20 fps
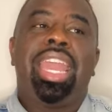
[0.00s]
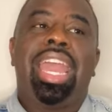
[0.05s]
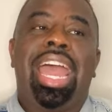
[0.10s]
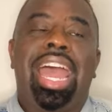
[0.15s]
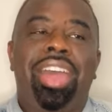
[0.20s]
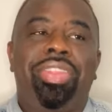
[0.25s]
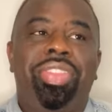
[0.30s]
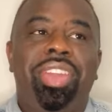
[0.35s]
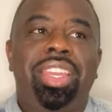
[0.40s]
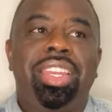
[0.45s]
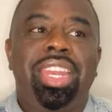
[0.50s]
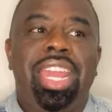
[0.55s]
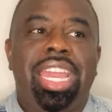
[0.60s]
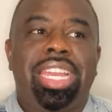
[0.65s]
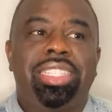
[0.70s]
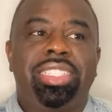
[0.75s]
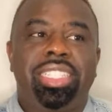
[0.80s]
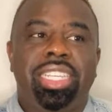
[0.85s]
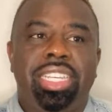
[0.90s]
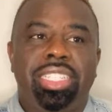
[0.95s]
I think
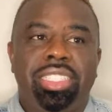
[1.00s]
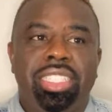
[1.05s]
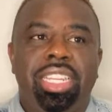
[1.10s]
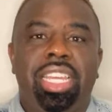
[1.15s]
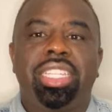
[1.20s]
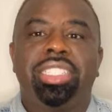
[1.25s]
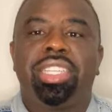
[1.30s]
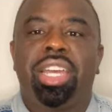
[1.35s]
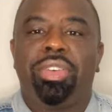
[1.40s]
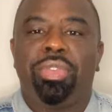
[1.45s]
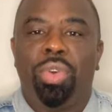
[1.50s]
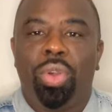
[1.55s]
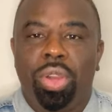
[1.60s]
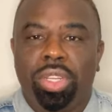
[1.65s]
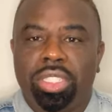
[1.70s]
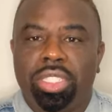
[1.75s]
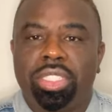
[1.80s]
next season is, of course,